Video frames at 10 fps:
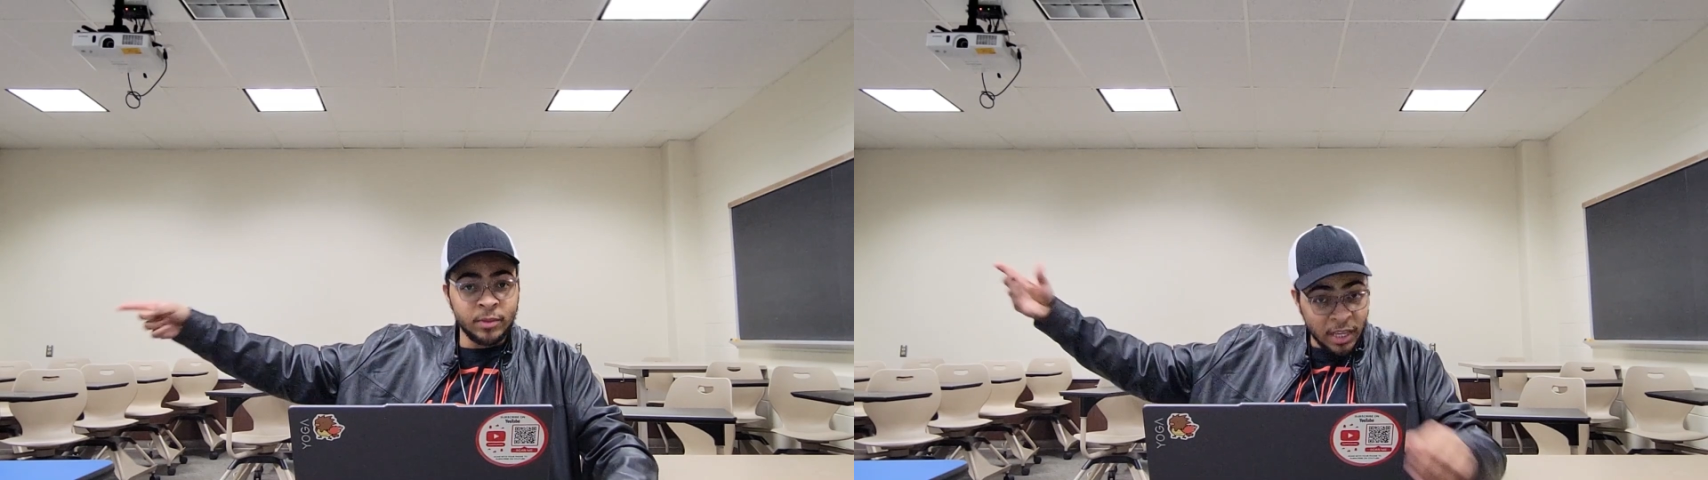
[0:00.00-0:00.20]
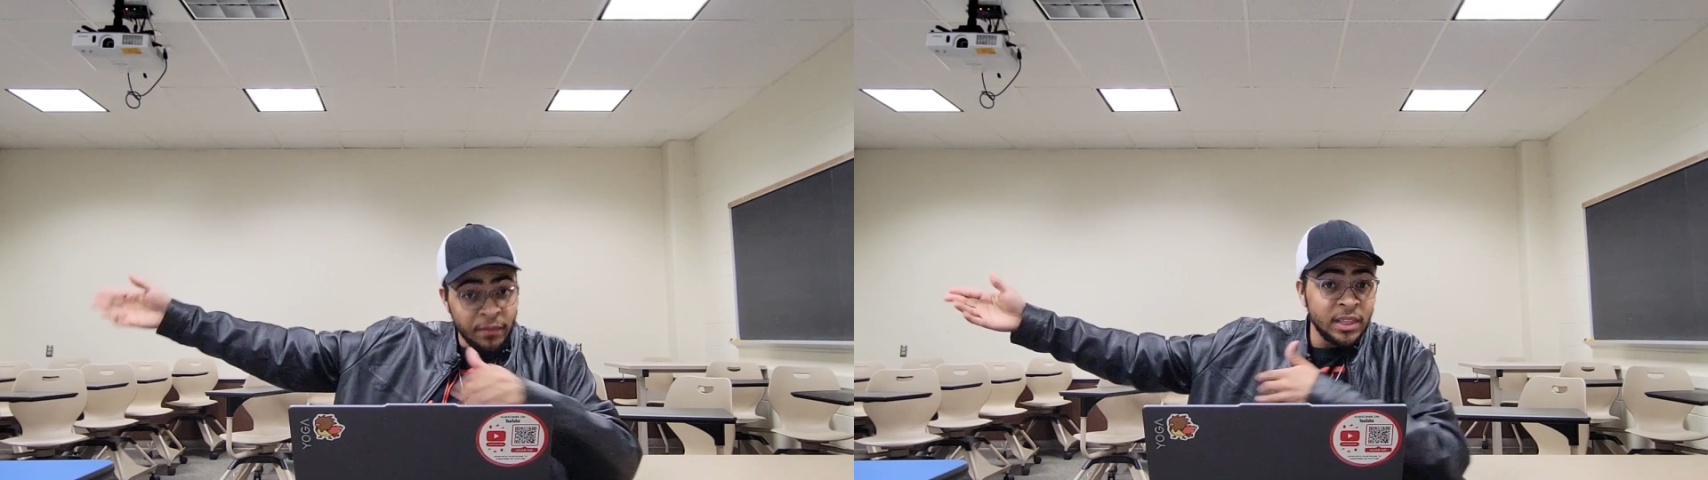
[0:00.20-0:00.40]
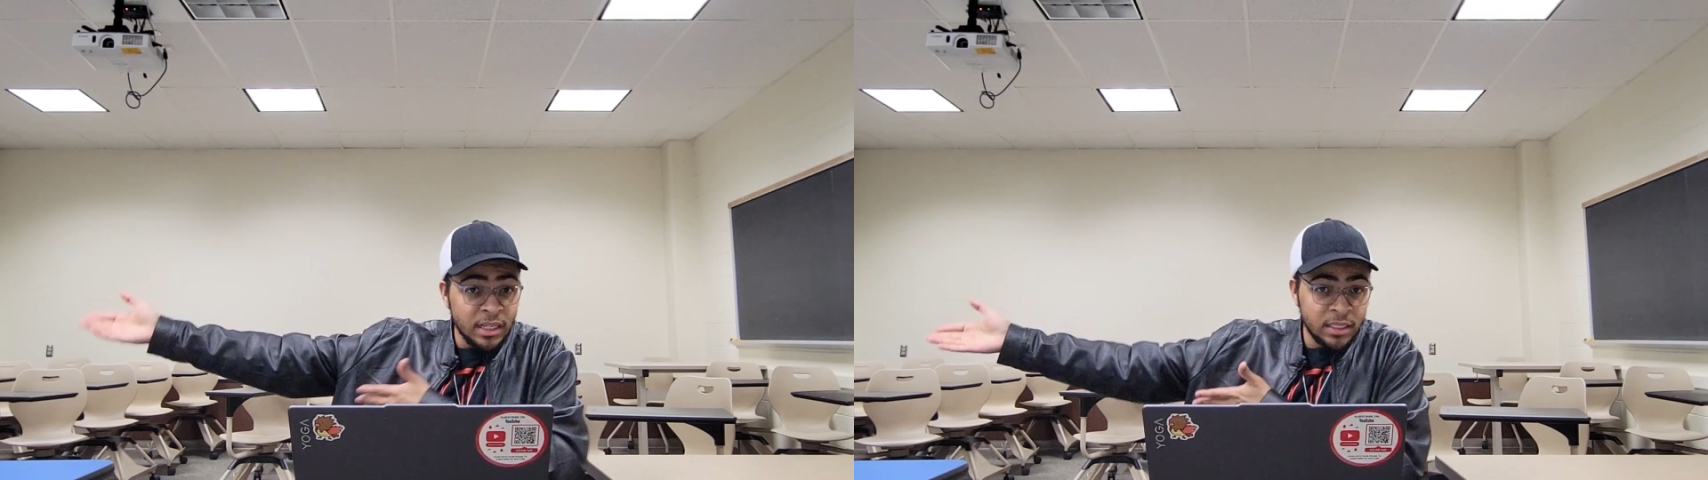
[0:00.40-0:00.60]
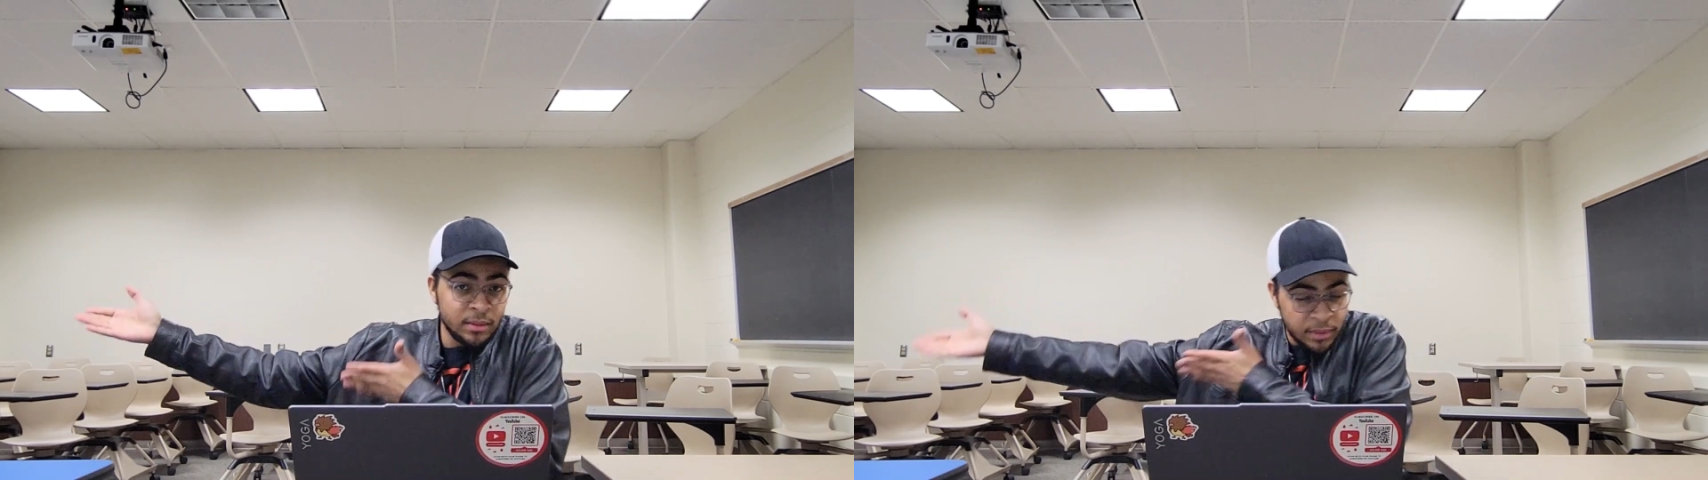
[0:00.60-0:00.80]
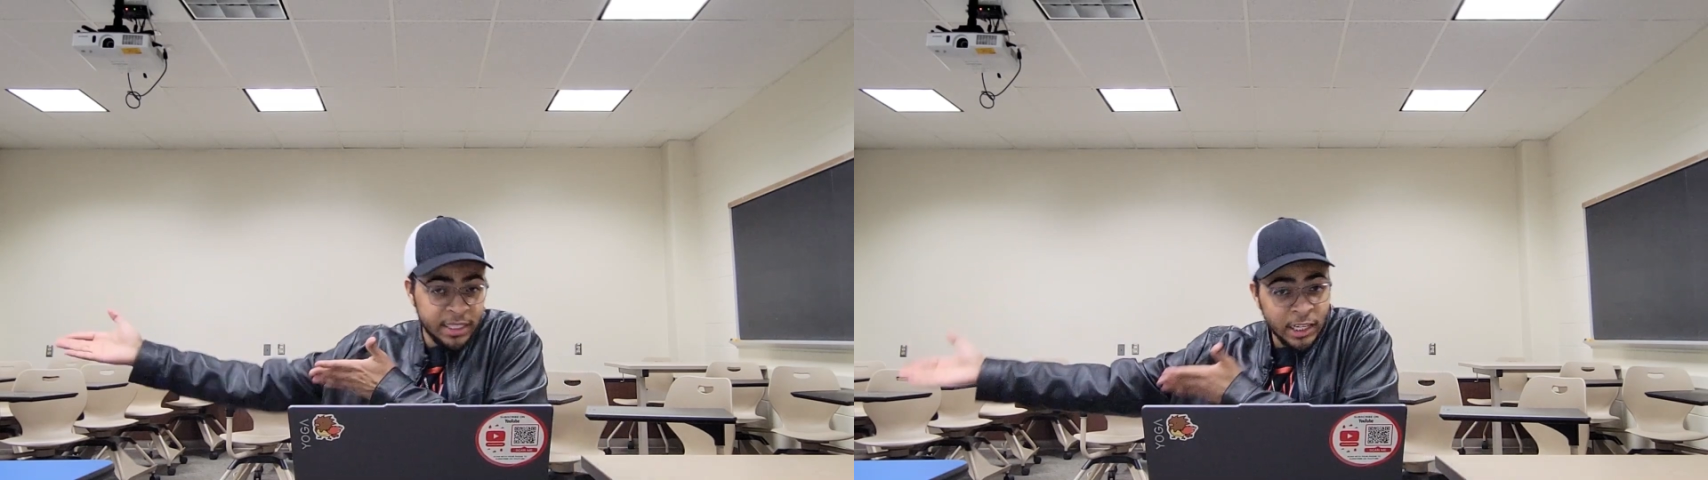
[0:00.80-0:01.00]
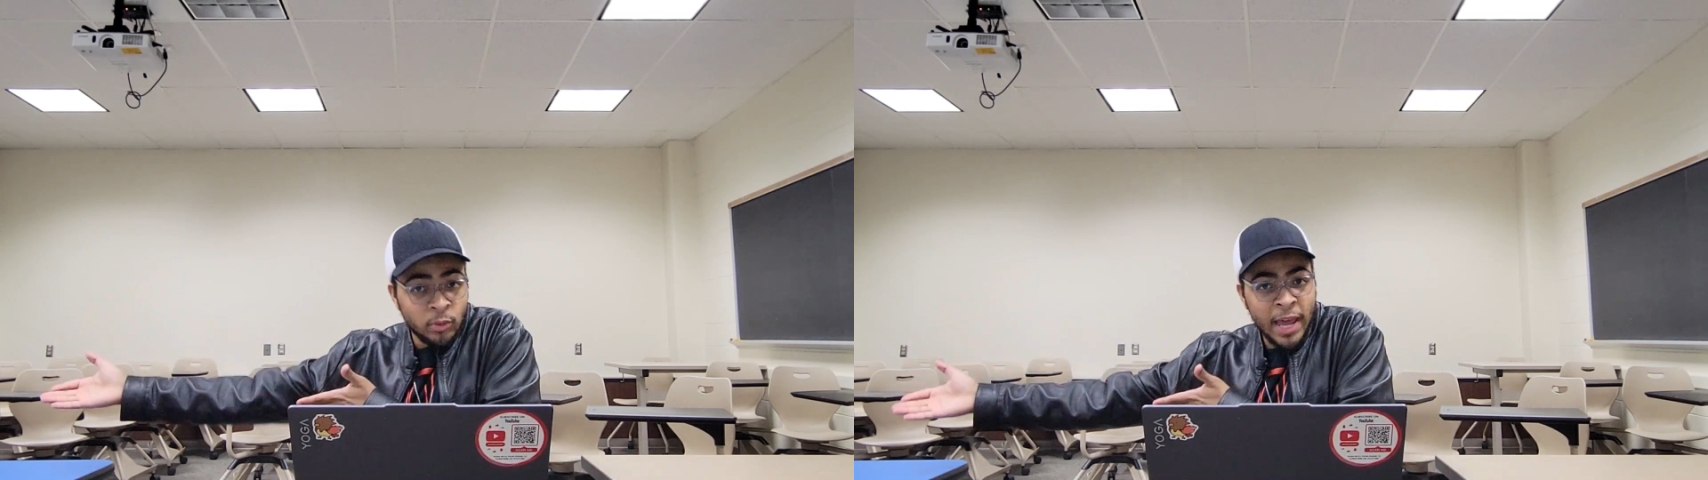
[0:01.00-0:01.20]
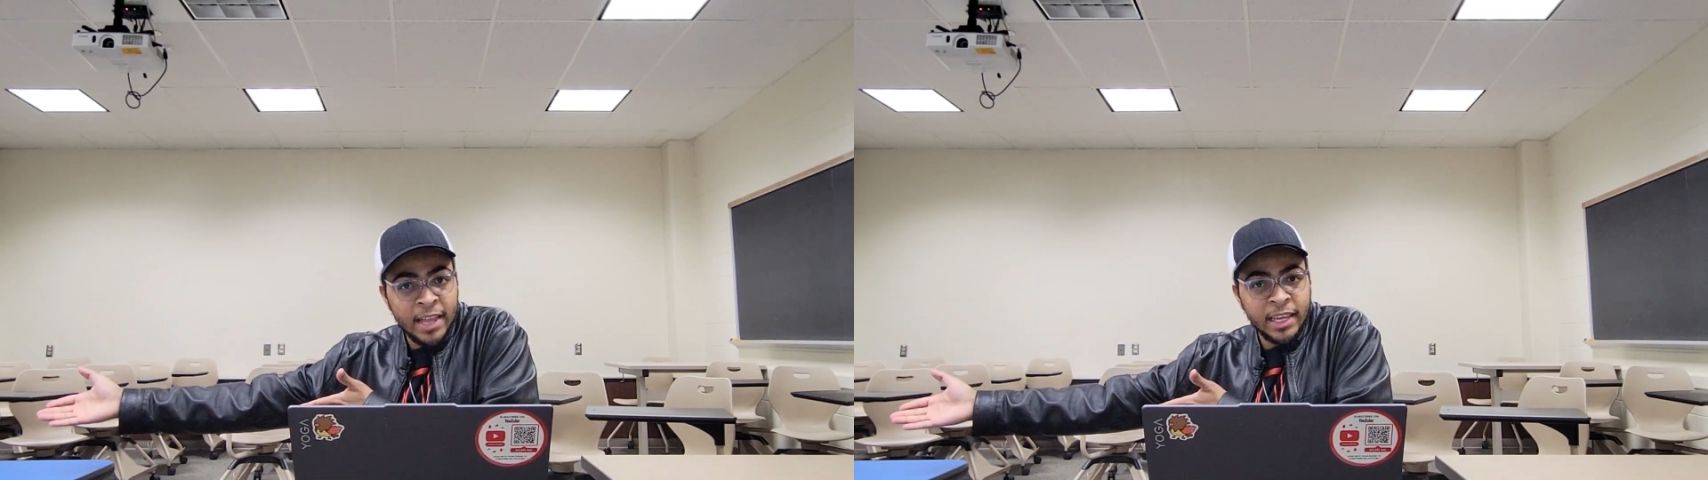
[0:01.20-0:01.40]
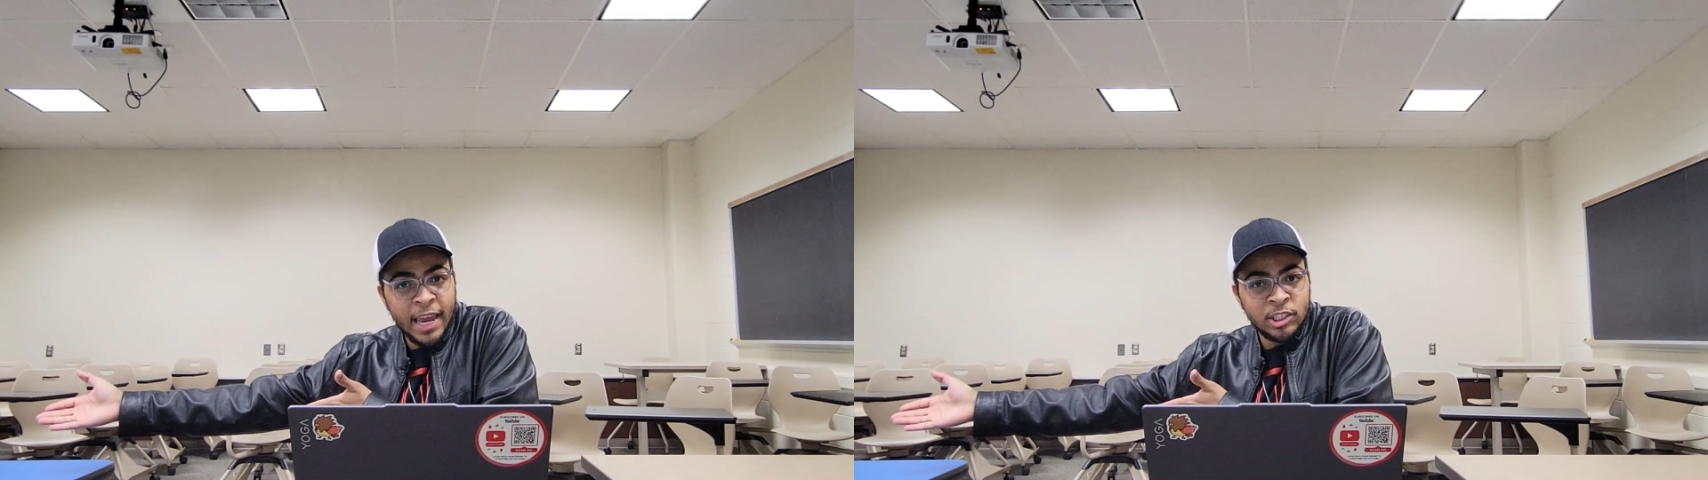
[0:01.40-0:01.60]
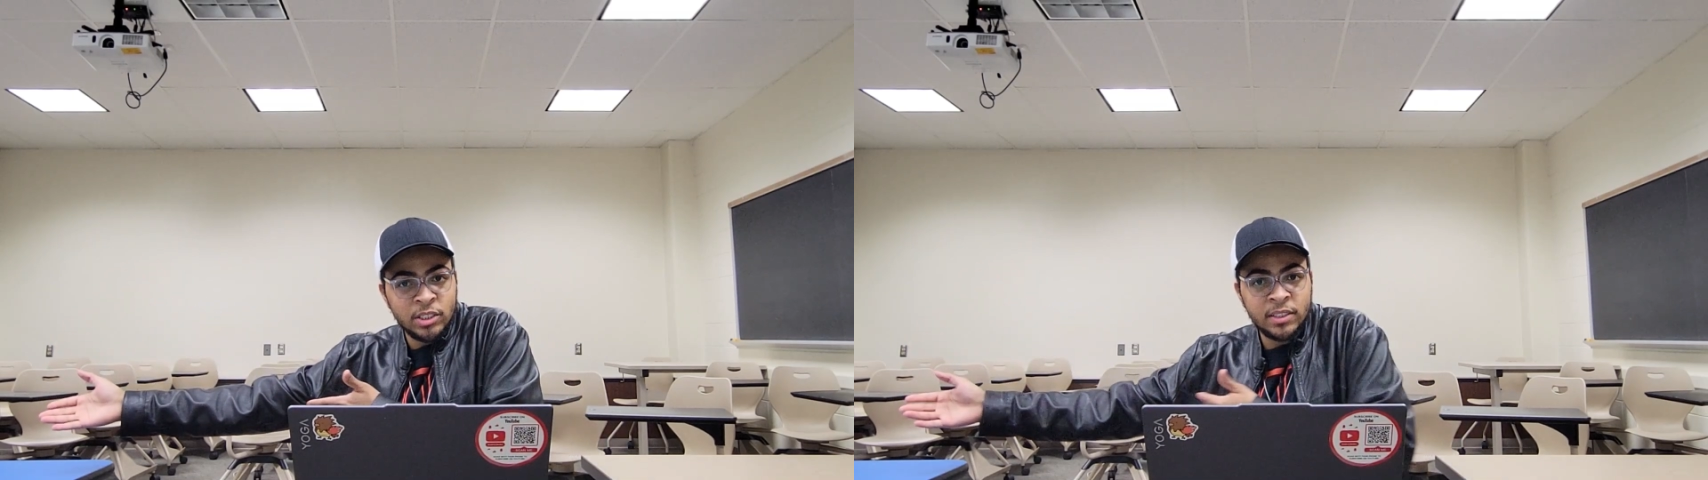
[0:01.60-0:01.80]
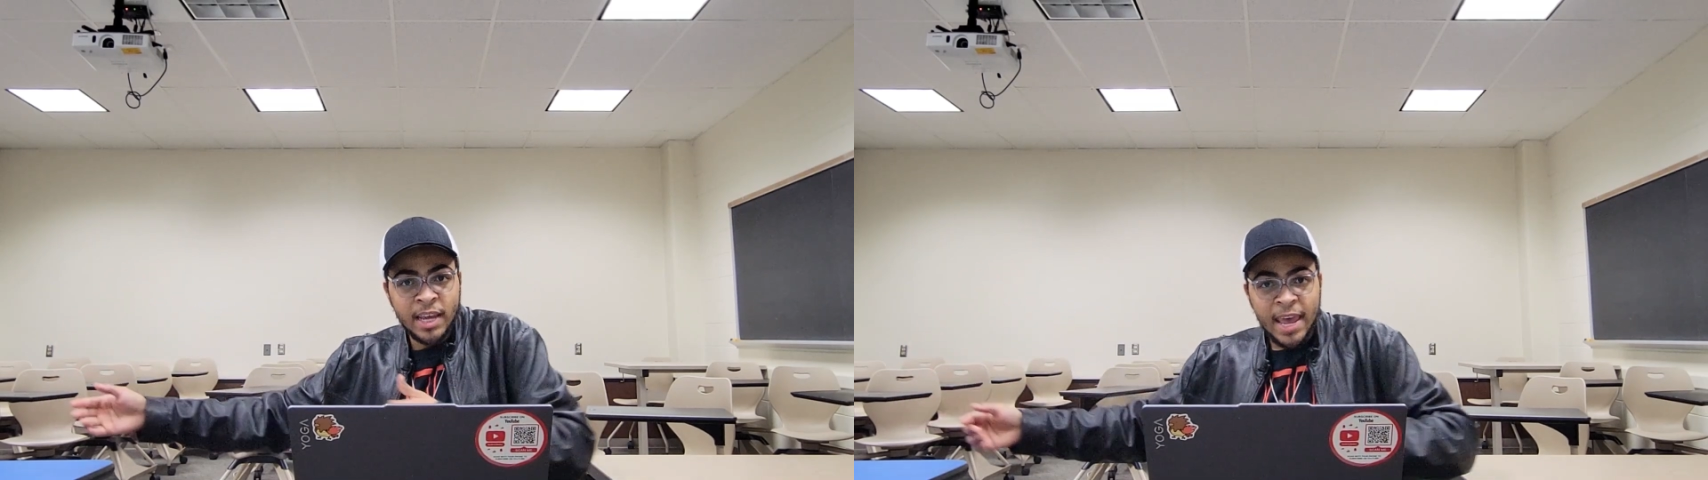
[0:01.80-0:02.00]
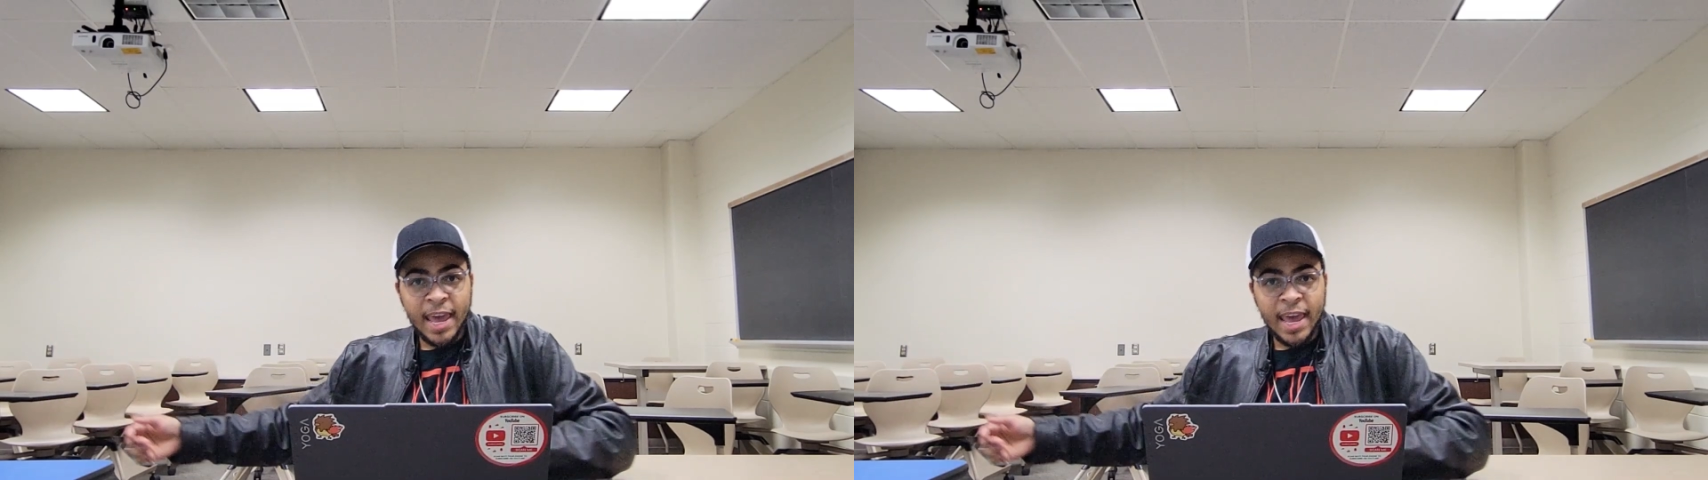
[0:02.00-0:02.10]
giving these sexual allegations